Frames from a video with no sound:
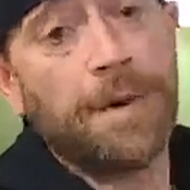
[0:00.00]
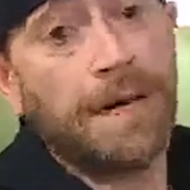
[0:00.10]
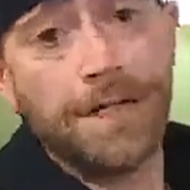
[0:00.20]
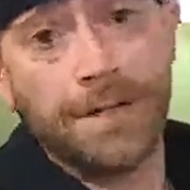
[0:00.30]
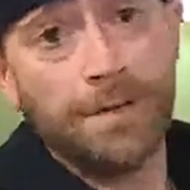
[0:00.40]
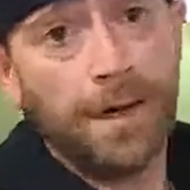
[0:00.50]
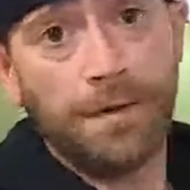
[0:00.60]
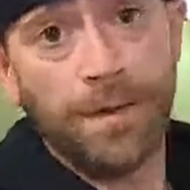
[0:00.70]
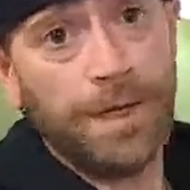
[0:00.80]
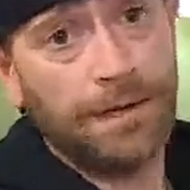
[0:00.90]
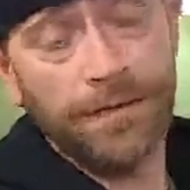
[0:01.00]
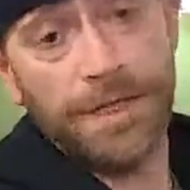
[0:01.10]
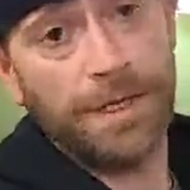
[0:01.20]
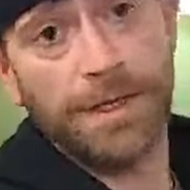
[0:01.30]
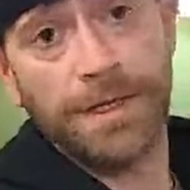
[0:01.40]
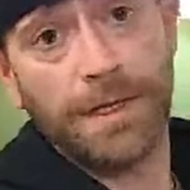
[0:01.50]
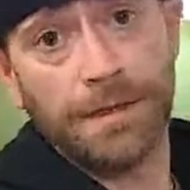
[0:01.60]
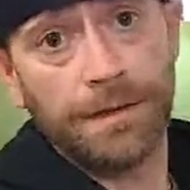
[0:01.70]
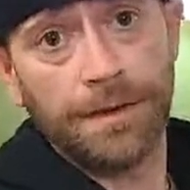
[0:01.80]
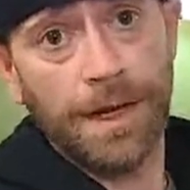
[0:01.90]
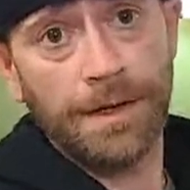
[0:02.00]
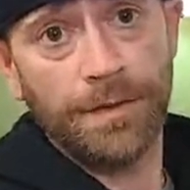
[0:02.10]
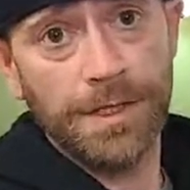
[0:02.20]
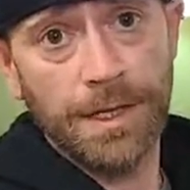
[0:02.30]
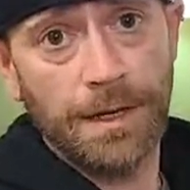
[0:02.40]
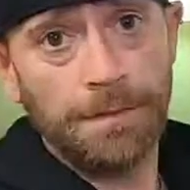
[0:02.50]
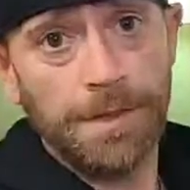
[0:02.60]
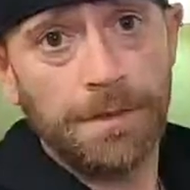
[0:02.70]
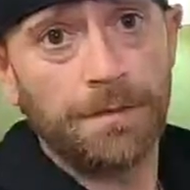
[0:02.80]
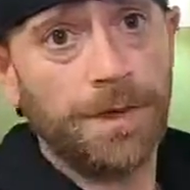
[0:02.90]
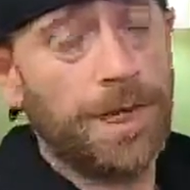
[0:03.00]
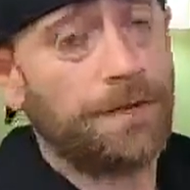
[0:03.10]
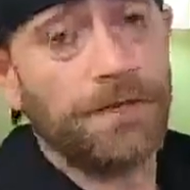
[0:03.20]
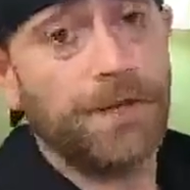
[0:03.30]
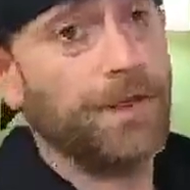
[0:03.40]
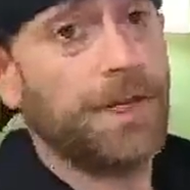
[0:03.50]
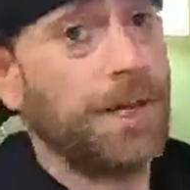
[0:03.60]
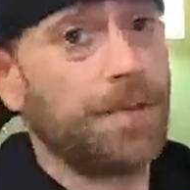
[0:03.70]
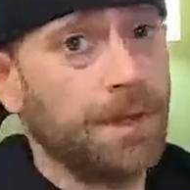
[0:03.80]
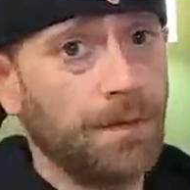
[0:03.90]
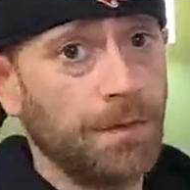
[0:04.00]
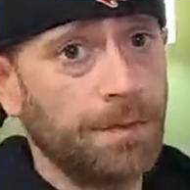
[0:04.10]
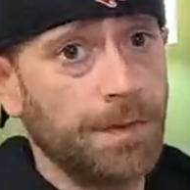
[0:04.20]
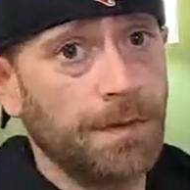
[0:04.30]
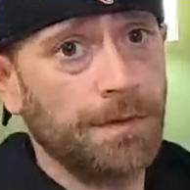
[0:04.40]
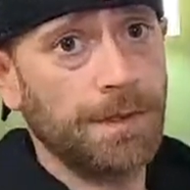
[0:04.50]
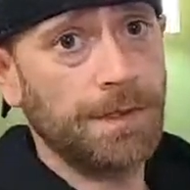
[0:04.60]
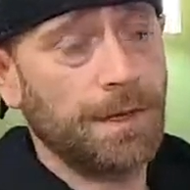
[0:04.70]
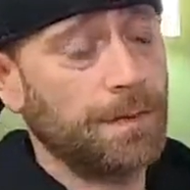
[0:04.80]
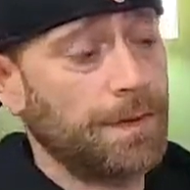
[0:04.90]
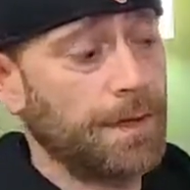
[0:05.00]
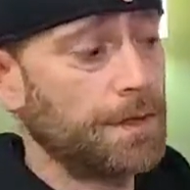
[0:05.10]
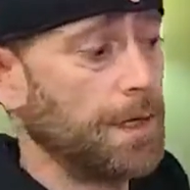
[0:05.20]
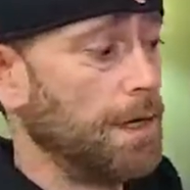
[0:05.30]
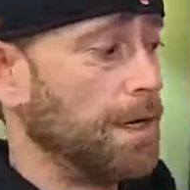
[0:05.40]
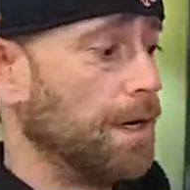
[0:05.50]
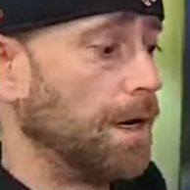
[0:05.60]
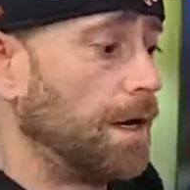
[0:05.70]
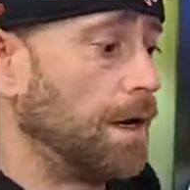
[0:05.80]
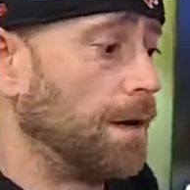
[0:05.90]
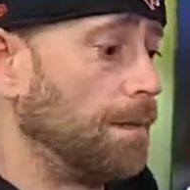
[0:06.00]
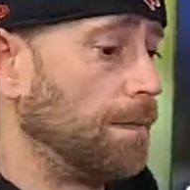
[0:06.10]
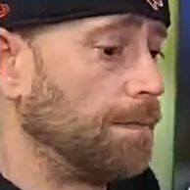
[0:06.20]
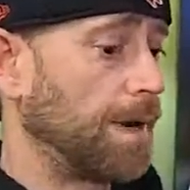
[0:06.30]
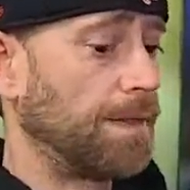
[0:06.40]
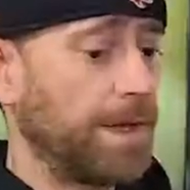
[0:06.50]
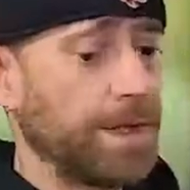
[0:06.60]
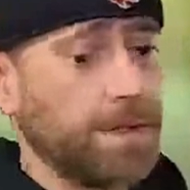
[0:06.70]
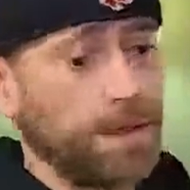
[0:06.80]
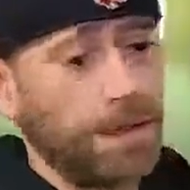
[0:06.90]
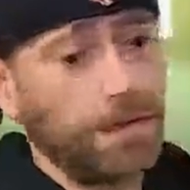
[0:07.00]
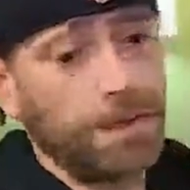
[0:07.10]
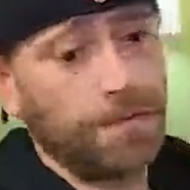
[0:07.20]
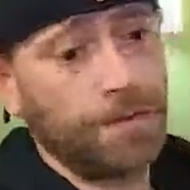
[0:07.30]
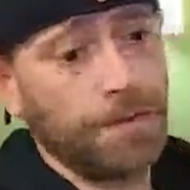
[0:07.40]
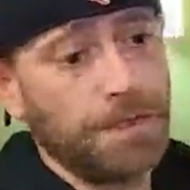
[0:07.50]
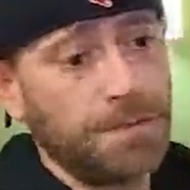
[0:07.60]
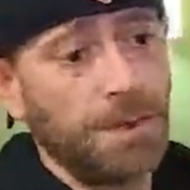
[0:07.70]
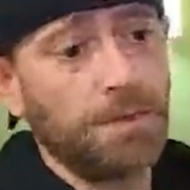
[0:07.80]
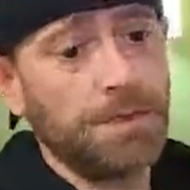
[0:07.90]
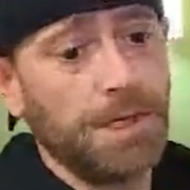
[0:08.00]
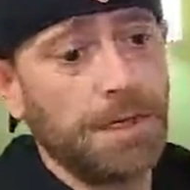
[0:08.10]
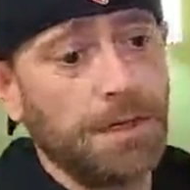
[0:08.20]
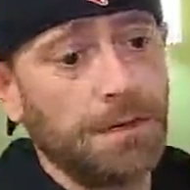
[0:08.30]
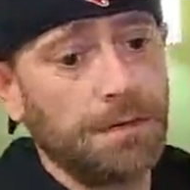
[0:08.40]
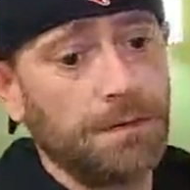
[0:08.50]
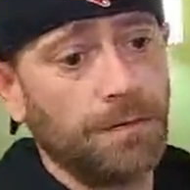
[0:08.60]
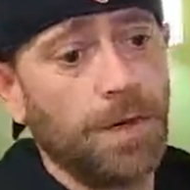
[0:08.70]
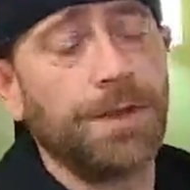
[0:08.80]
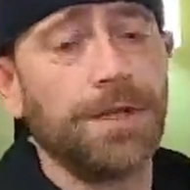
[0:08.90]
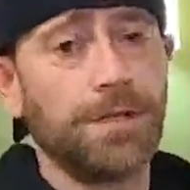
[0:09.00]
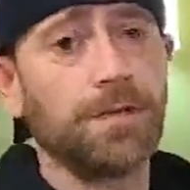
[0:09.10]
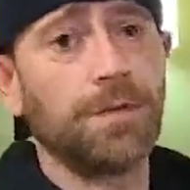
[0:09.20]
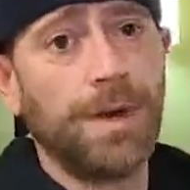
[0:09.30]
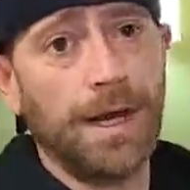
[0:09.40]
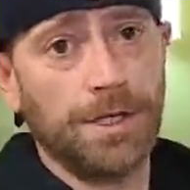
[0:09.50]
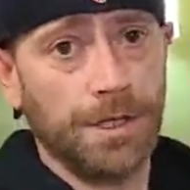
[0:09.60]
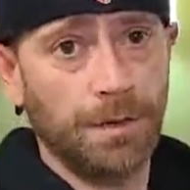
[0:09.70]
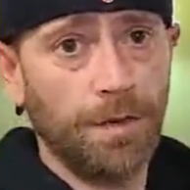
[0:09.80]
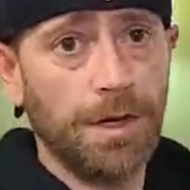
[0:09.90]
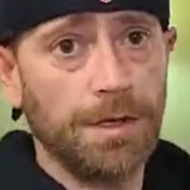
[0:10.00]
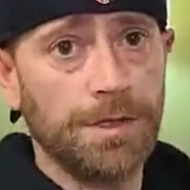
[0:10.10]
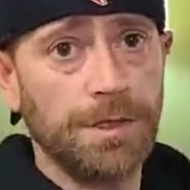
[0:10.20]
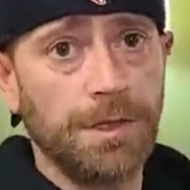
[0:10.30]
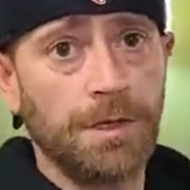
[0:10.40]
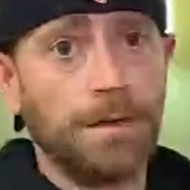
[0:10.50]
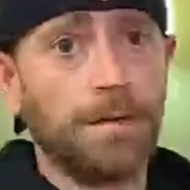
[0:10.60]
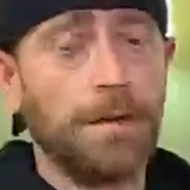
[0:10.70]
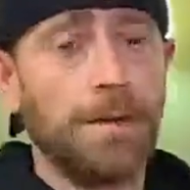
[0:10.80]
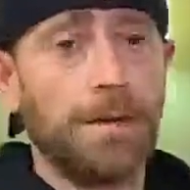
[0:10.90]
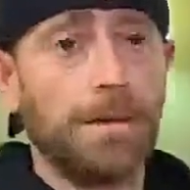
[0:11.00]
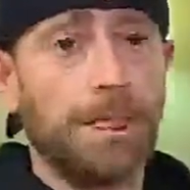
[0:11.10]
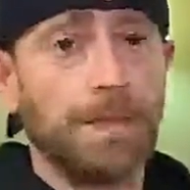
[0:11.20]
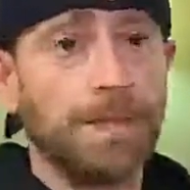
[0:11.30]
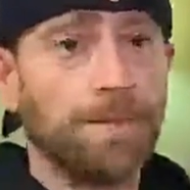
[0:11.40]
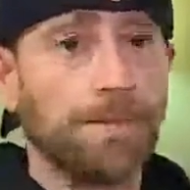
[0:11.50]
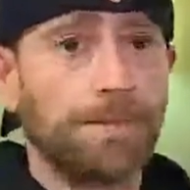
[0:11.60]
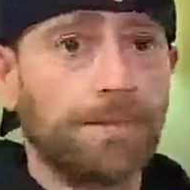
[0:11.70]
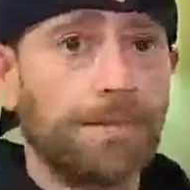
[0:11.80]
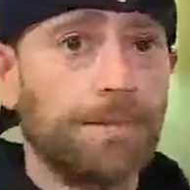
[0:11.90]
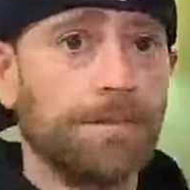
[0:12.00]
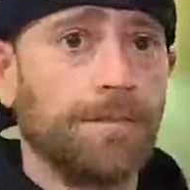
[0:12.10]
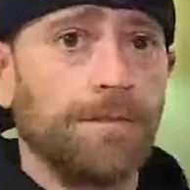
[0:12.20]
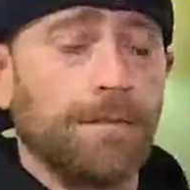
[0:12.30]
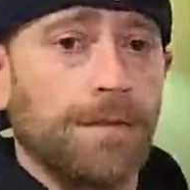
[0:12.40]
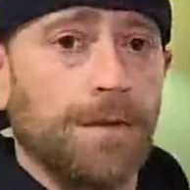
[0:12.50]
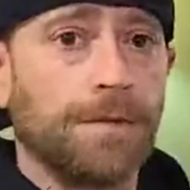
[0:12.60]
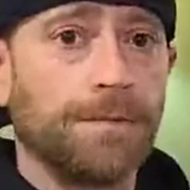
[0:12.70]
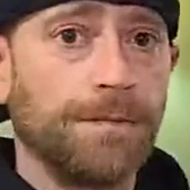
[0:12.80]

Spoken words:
Is what it seemed like. Sure, yeah, absolutely. It's just a lot of like I said, online bullying. So yeah, and then it kind of died down from Christmas until now.